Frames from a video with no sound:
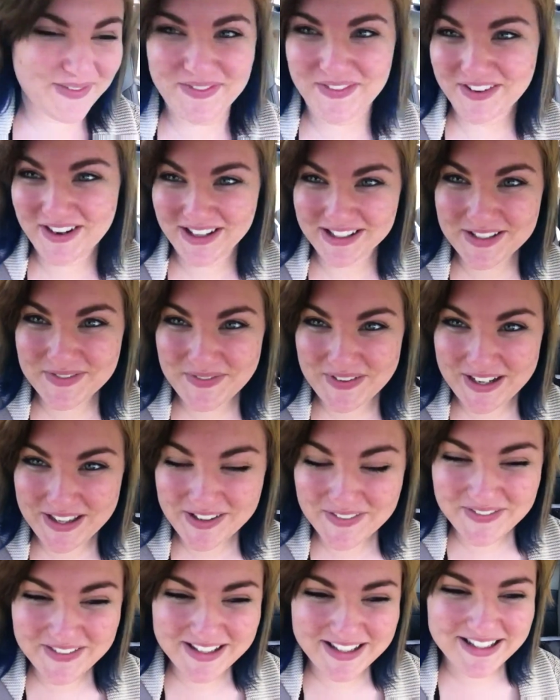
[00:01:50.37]
we forgot to bring
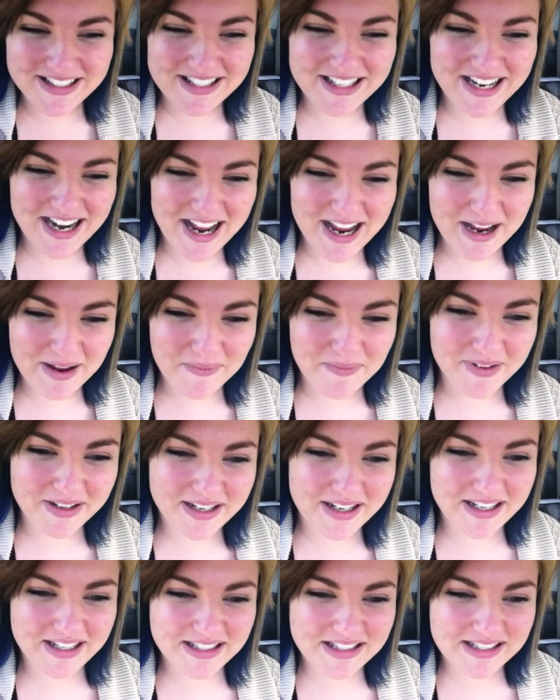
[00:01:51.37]
them one today, but
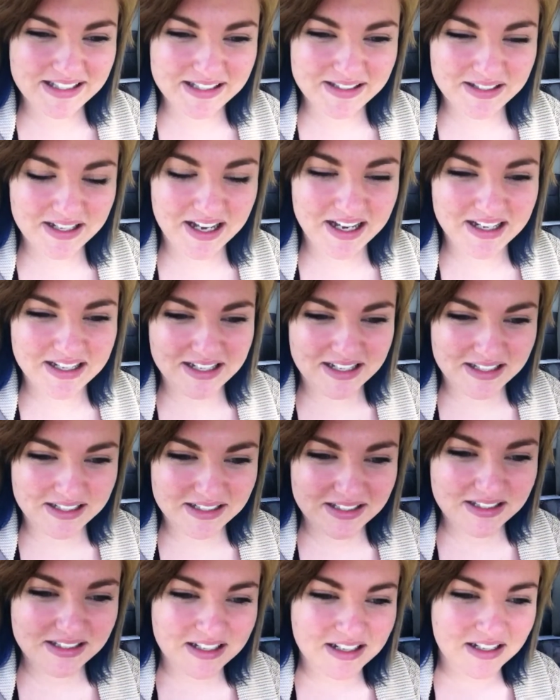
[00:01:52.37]
it's
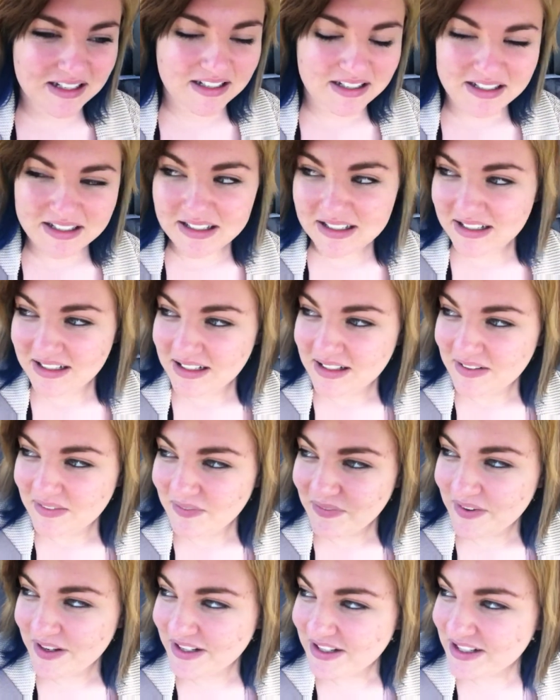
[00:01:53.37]
because. we're gonna
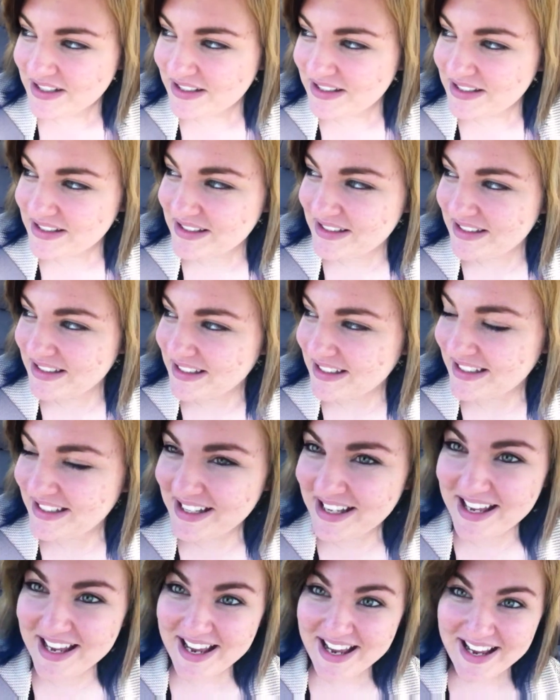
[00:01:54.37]
we fail. just.
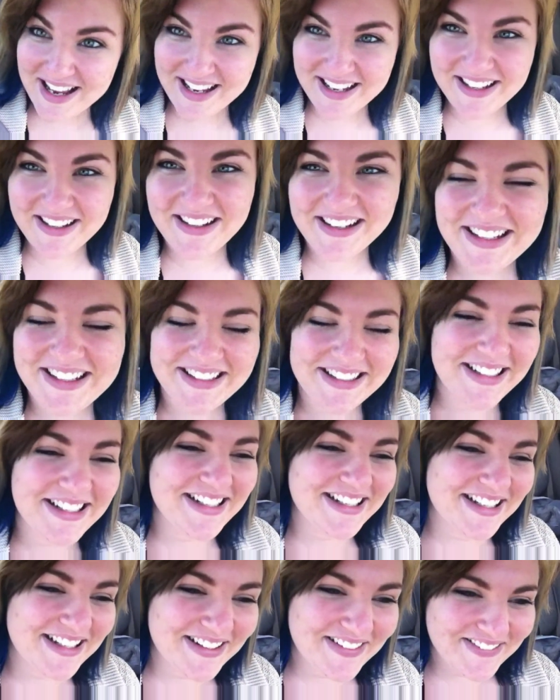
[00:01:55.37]
Yeah.
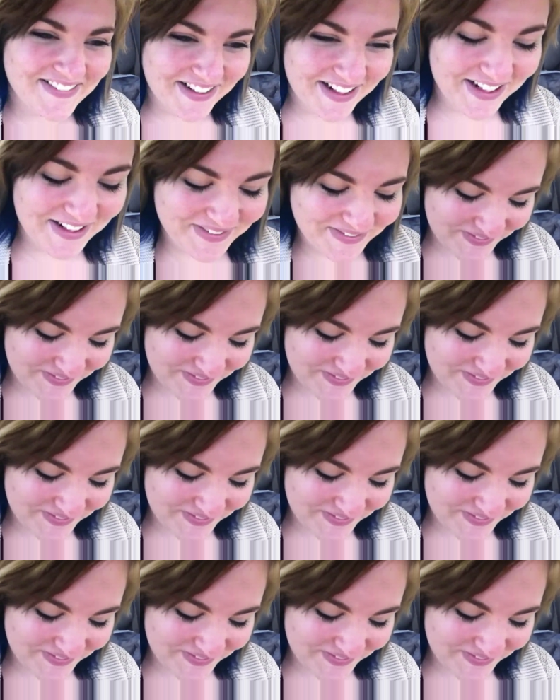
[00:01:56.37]
We're gonna